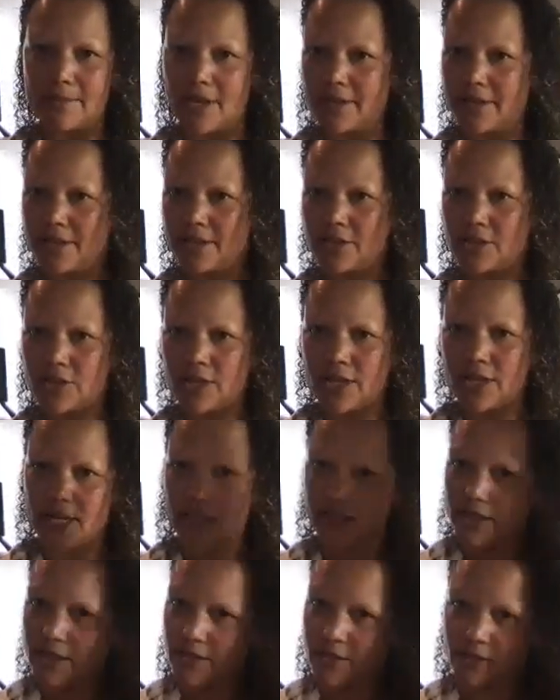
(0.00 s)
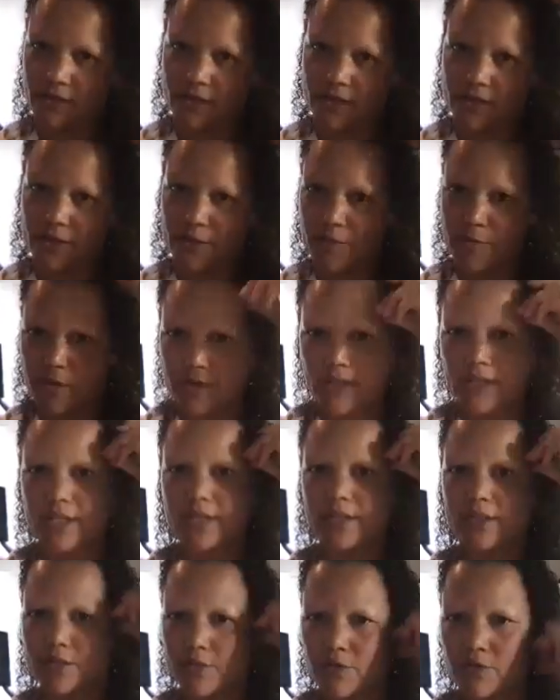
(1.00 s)
Nothing's changed. There's the community,
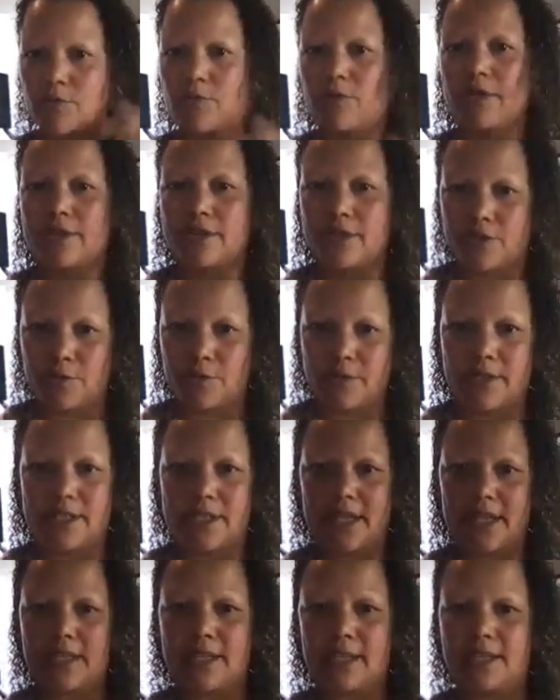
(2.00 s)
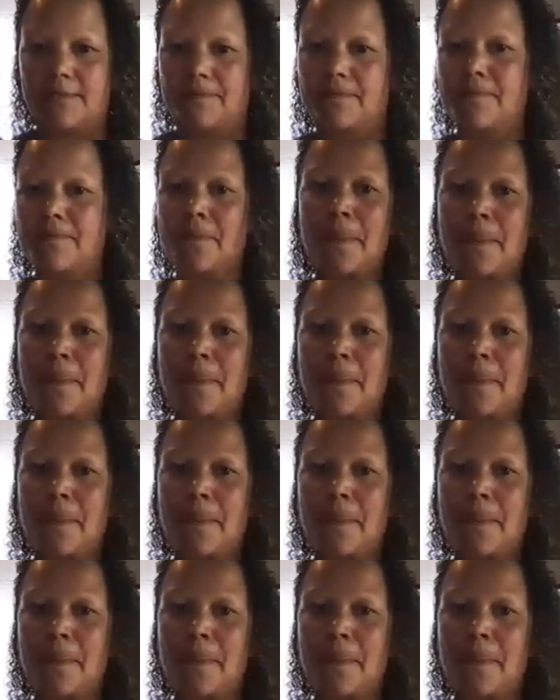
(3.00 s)
the school board, the superintendent.